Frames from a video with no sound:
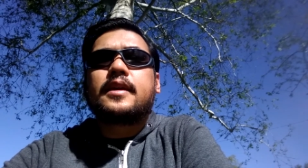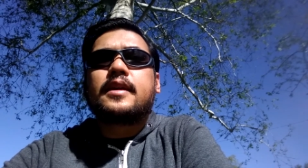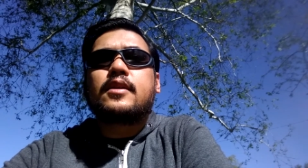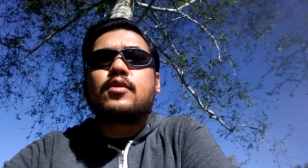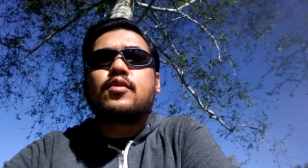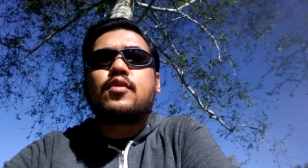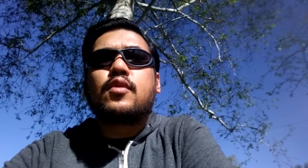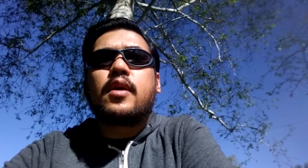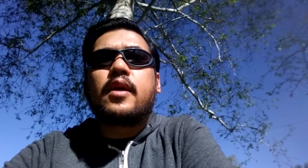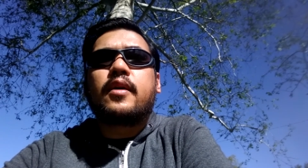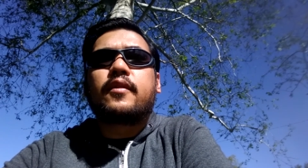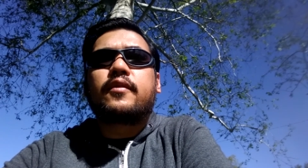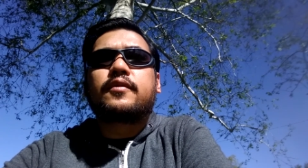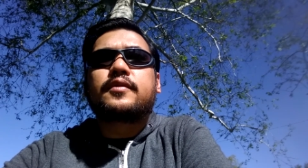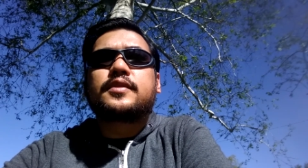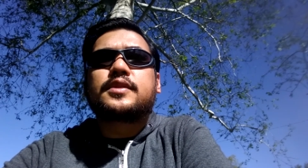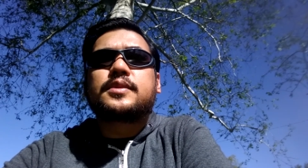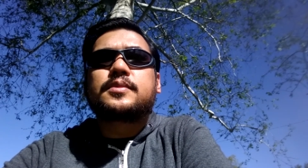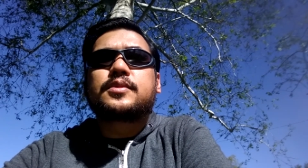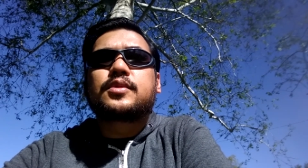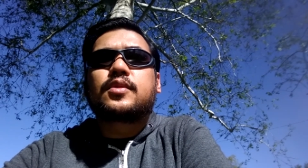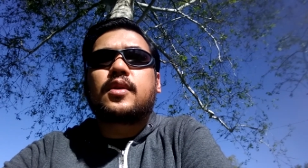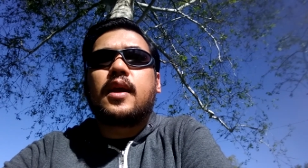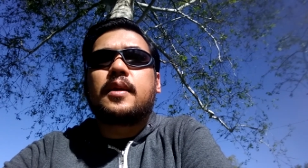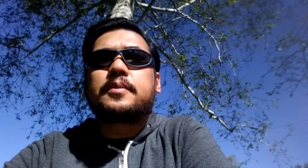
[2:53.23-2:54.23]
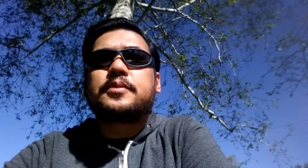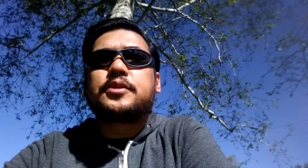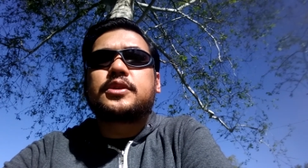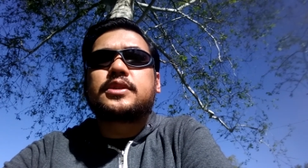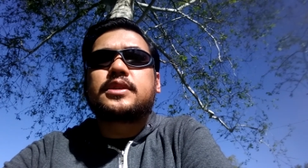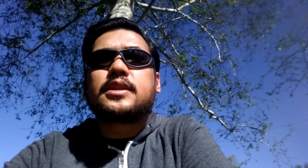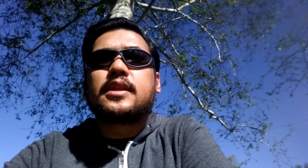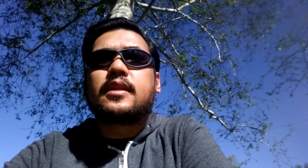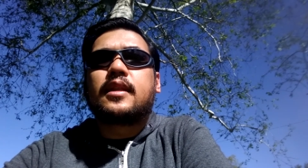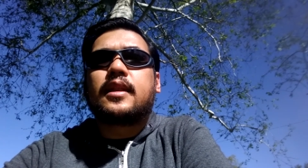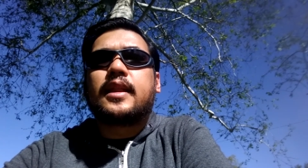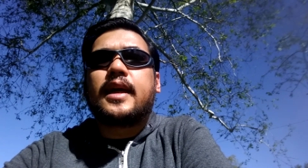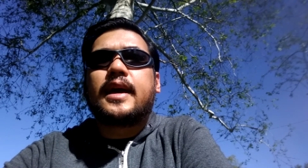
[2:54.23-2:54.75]
who have subscribed just
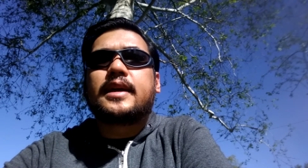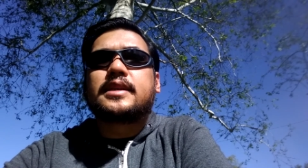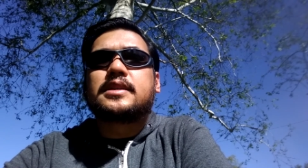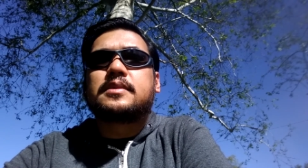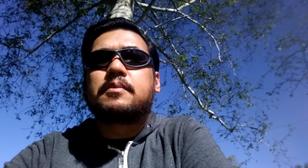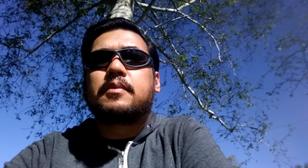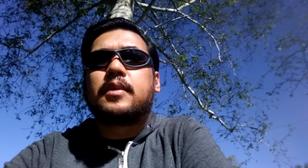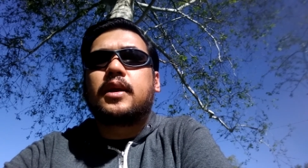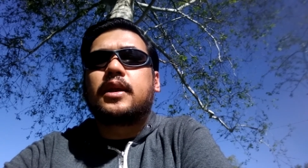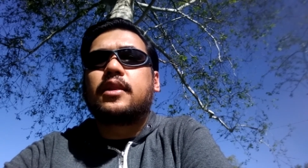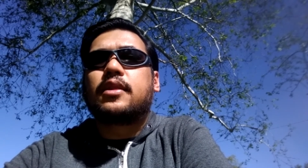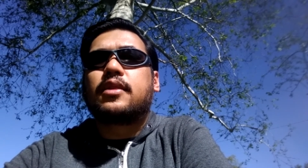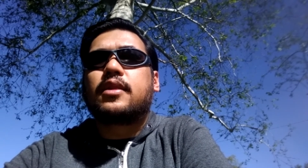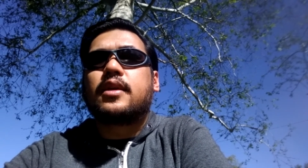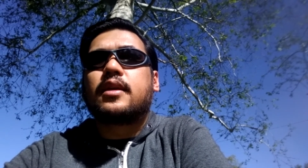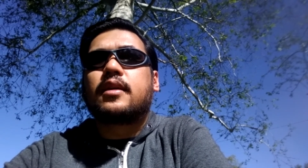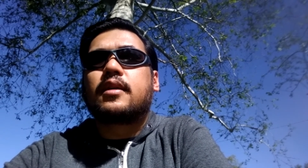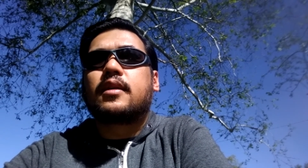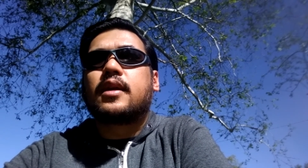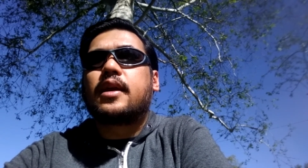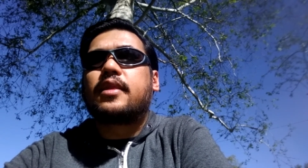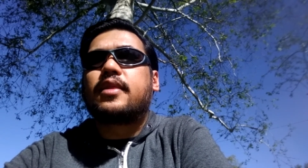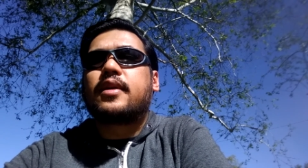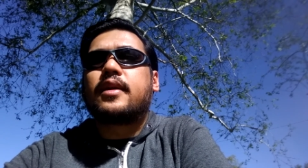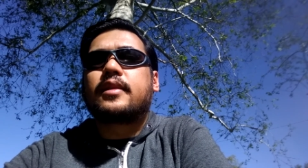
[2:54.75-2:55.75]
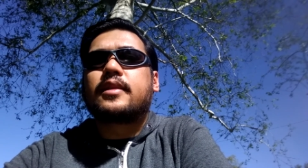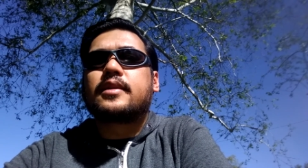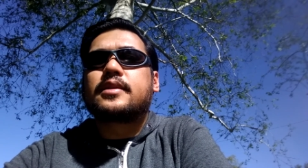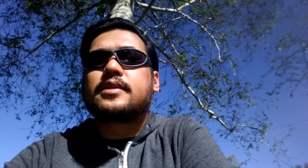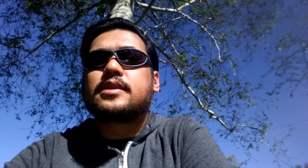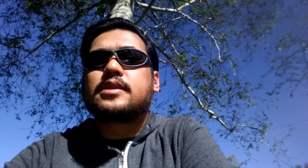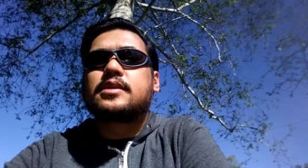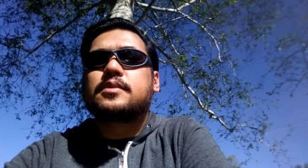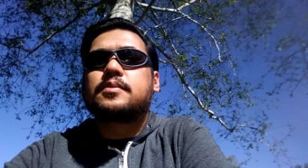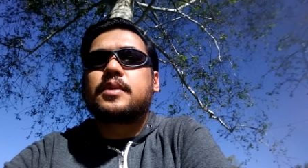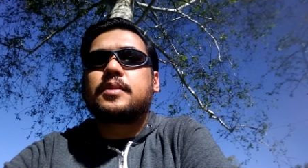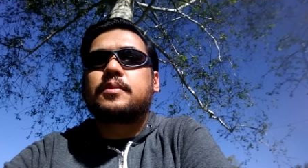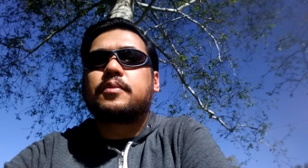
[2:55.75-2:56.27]
in the last month here. I think this
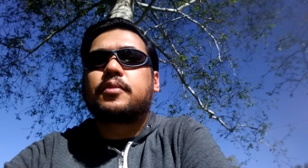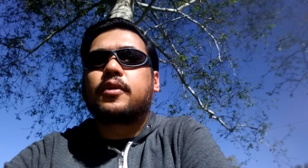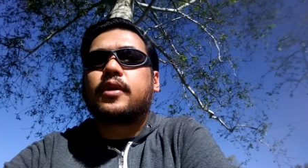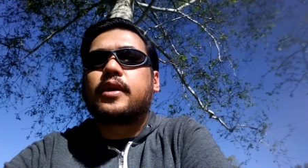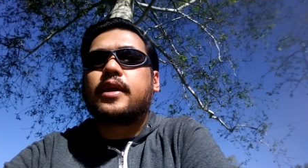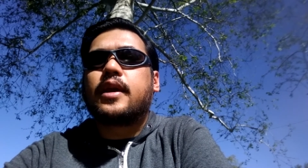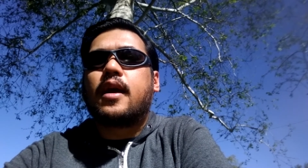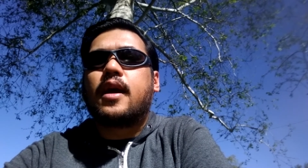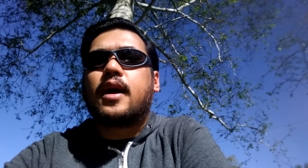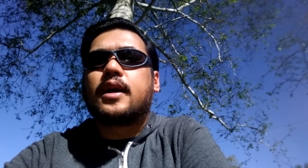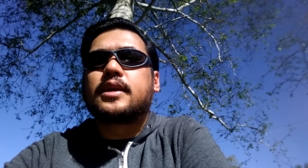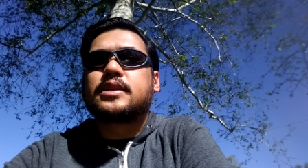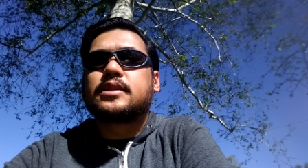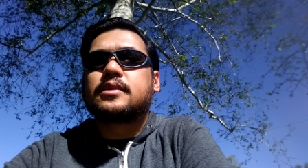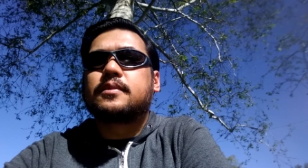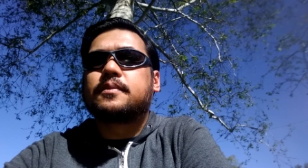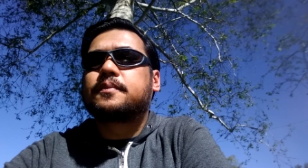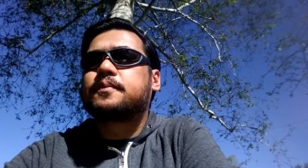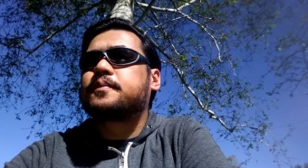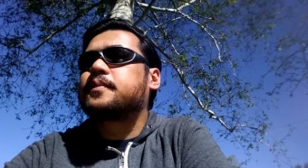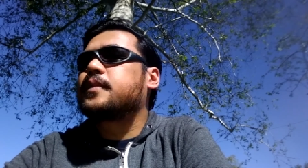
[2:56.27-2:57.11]
has been pretty awesome.